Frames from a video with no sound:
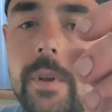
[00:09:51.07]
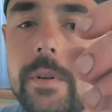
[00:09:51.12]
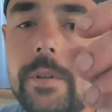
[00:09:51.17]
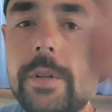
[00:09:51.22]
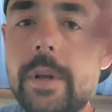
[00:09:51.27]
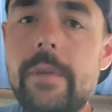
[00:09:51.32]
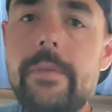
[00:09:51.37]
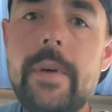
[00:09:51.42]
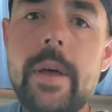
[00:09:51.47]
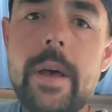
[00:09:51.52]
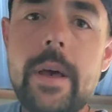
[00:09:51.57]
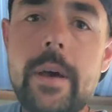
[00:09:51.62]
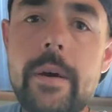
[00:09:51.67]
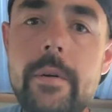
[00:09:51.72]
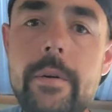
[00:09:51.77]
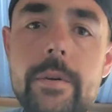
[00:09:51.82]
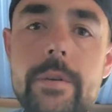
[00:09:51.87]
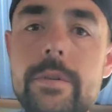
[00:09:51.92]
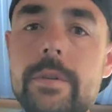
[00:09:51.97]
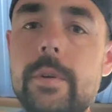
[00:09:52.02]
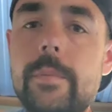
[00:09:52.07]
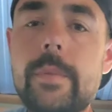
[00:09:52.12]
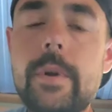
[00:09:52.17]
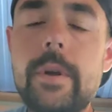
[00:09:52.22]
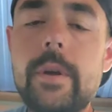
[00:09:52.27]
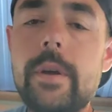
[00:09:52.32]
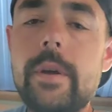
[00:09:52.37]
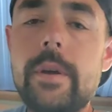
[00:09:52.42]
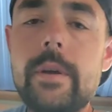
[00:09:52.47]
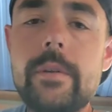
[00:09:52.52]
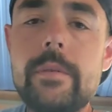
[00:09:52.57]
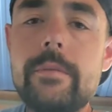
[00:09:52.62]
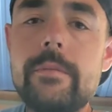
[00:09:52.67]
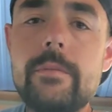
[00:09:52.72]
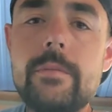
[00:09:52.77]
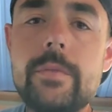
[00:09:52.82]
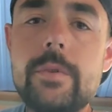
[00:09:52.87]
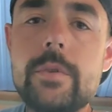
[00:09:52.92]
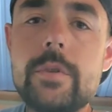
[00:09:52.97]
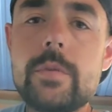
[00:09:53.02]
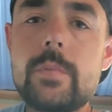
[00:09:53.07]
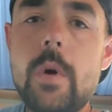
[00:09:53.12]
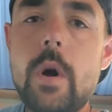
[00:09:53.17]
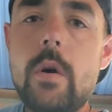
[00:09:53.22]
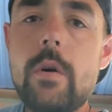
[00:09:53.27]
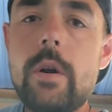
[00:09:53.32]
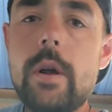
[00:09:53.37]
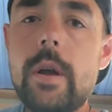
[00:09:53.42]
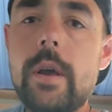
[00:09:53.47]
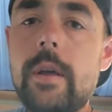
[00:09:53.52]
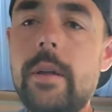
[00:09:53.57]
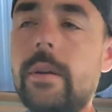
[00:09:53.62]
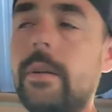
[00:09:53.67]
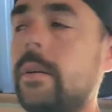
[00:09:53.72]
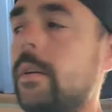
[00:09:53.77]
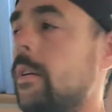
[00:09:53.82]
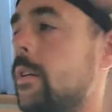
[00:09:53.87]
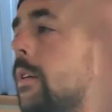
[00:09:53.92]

Jeff Hale or somebody with a smaller hand,